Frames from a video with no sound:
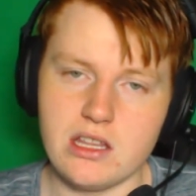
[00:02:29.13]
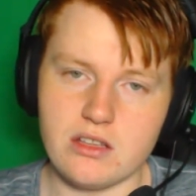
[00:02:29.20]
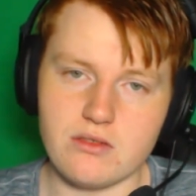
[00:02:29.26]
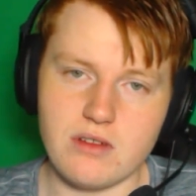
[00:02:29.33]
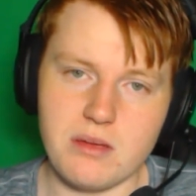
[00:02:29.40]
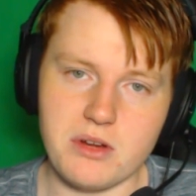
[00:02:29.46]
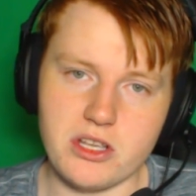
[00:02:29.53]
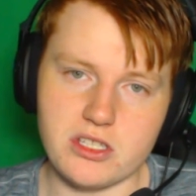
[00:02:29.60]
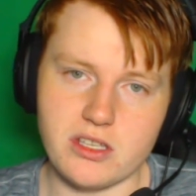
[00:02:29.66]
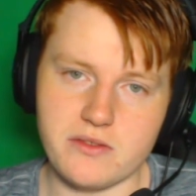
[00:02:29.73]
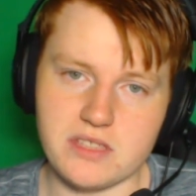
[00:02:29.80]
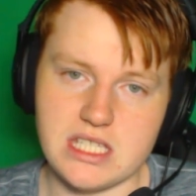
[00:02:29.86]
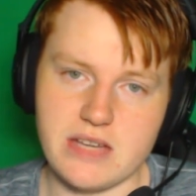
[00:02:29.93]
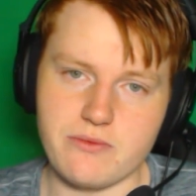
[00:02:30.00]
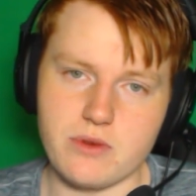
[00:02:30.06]
The Rabbitohs
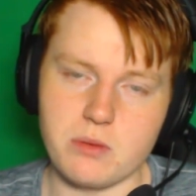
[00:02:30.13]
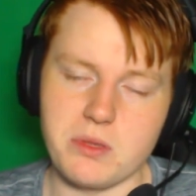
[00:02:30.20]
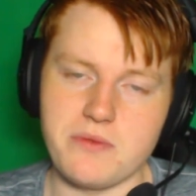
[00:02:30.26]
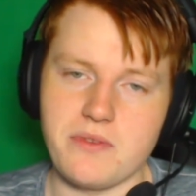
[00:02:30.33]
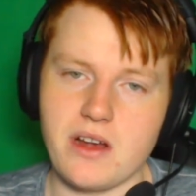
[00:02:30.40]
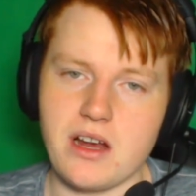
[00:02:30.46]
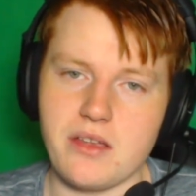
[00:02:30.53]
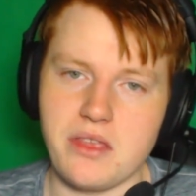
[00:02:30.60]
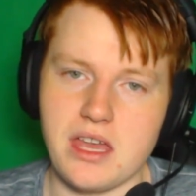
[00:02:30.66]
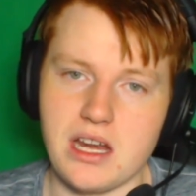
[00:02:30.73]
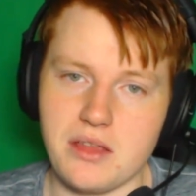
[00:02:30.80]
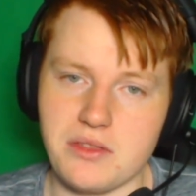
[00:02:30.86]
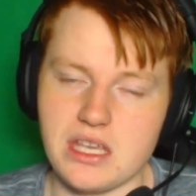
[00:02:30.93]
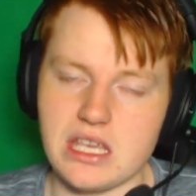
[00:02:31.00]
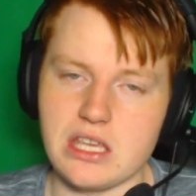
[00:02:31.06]
obviously have Robbie Farah there,
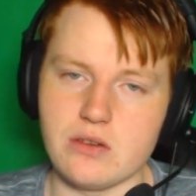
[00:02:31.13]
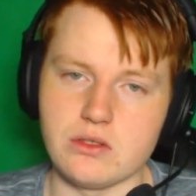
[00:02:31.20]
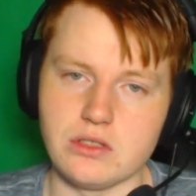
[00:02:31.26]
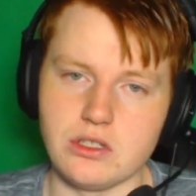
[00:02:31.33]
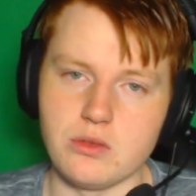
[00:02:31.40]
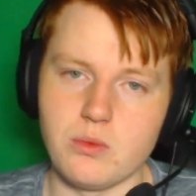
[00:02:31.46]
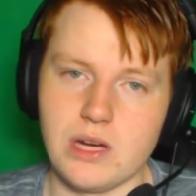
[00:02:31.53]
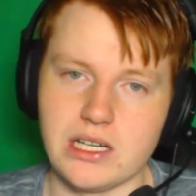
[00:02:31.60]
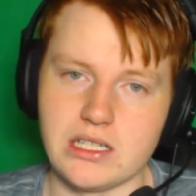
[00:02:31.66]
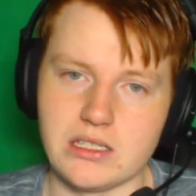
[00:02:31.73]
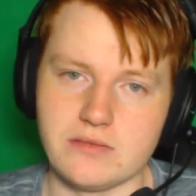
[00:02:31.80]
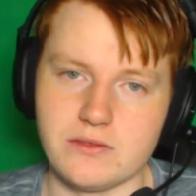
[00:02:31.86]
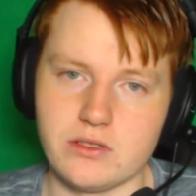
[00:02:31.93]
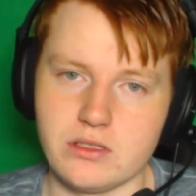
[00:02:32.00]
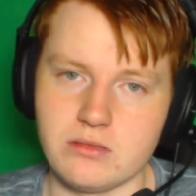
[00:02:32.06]
and I think he will do
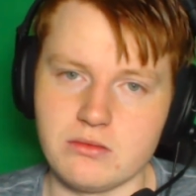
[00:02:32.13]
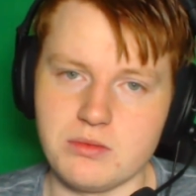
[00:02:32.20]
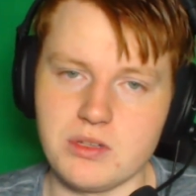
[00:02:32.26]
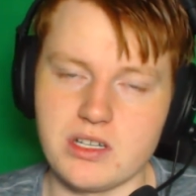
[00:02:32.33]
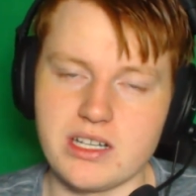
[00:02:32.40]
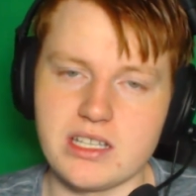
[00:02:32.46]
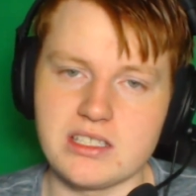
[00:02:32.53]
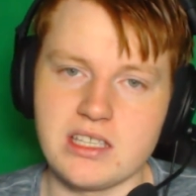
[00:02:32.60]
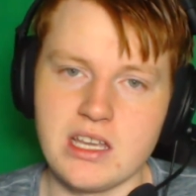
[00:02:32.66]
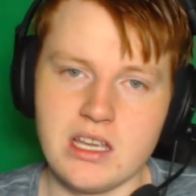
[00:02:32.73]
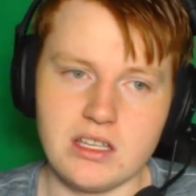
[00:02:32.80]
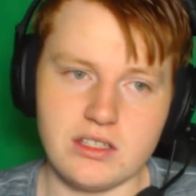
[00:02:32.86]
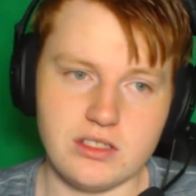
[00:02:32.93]
wonders for them, to be honest.